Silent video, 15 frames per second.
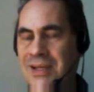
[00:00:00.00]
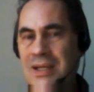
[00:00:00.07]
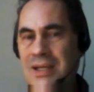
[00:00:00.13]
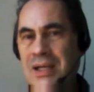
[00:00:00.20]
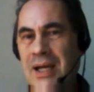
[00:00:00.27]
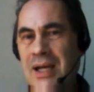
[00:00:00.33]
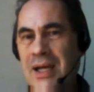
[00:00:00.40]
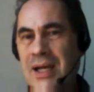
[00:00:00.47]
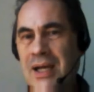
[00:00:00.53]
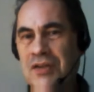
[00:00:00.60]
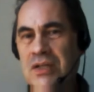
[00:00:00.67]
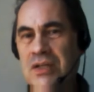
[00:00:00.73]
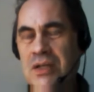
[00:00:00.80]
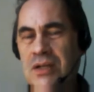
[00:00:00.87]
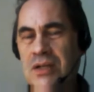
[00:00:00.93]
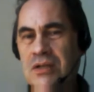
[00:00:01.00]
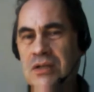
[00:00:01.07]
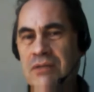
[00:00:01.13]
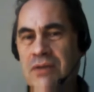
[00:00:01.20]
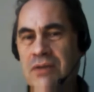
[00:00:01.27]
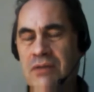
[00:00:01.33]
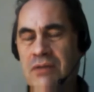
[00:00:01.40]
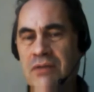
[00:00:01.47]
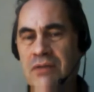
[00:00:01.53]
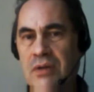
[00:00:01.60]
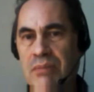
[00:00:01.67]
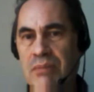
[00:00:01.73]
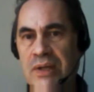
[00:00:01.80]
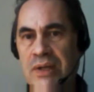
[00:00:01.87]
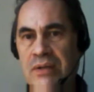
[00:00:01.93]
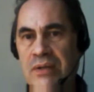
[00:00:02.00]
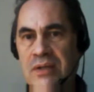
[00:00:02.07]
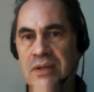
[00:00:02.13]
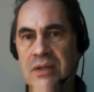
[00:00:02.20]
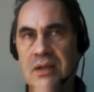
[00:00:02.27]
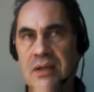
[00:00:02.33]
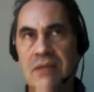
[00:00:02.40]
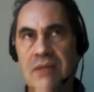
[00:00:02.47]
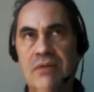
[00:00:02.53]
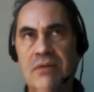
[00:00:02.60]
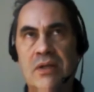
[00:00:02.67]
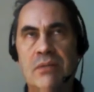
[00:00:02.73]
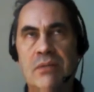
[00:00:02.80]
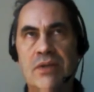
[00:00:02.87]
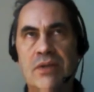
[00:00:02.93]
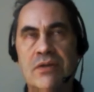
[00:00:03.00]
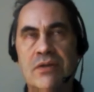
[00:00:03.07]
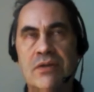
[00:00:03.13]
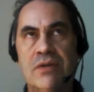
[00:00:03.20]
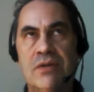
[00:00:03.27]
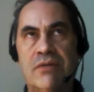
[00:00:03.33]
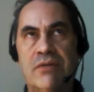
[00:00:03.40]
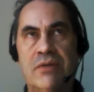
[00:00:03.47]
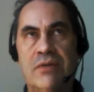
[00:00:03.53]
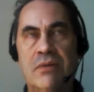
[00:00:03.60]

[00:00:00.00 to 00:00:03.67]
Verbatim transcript: uh, tinge of of nobility in even in the midst of suffering, right?